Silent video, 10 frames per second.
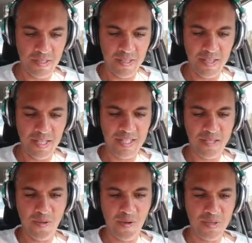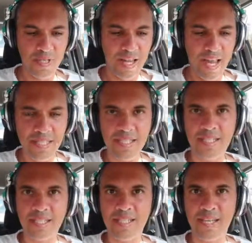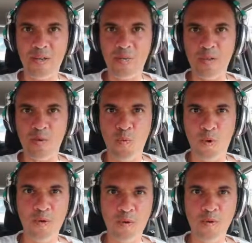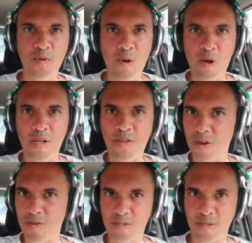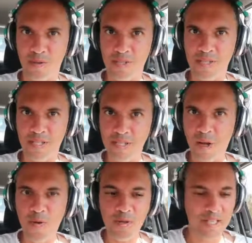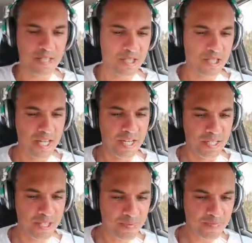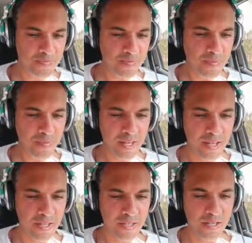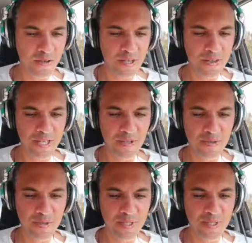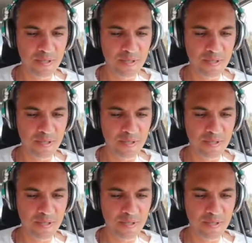this code, as it is, can run on one node or on 1,000 nodes. The code doesn't change. The only thing you do is